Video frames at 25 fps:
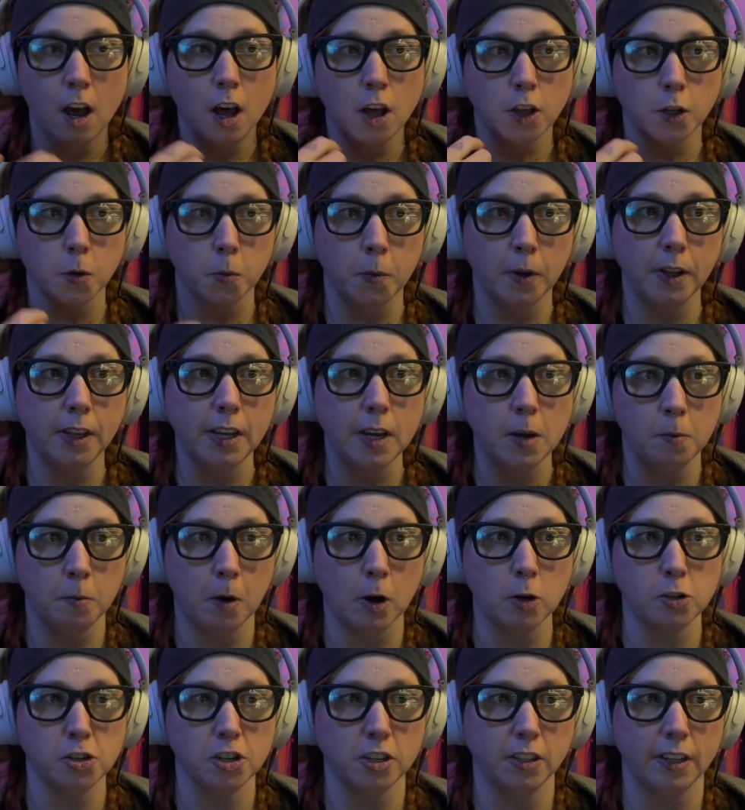They're really
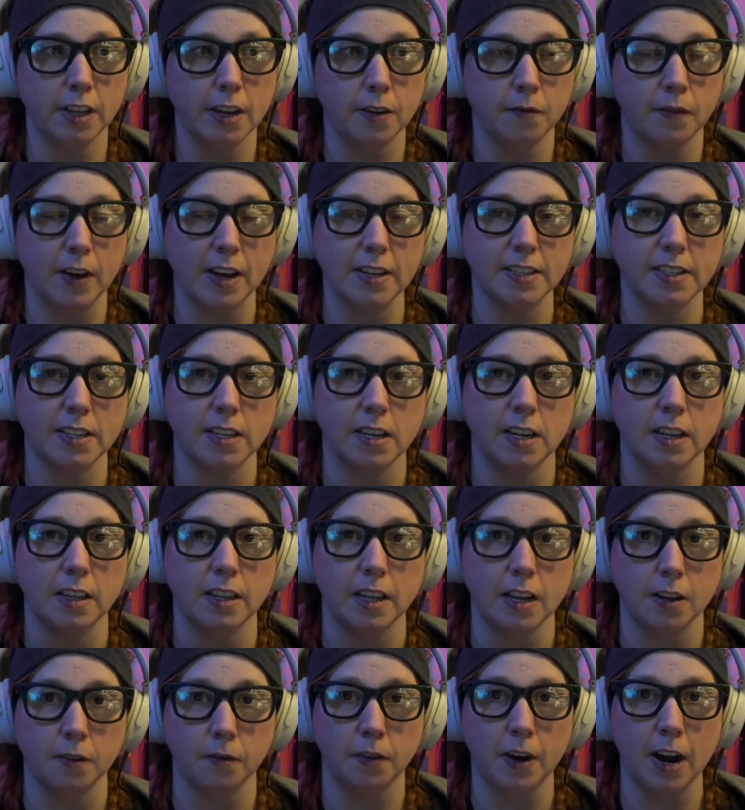emotionally invested in
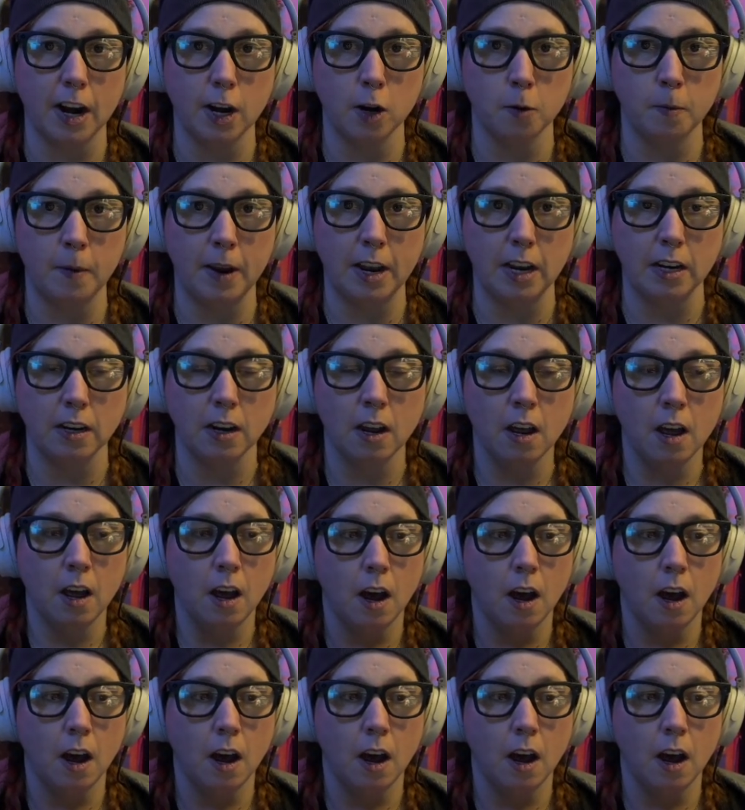the environment.